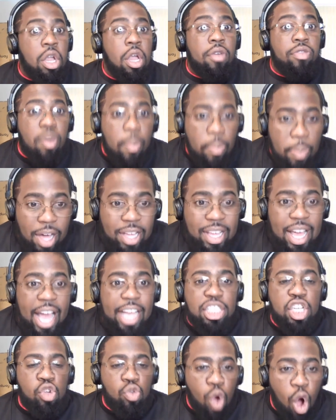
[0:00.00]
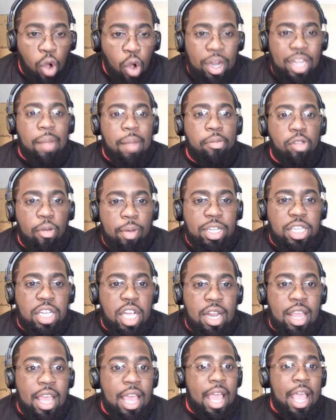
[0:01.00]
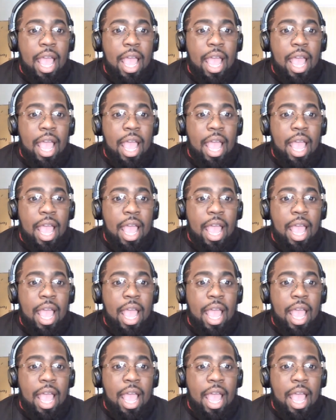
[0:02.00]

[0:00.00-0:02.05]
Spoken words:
the Buckeyes should roll into Bloomington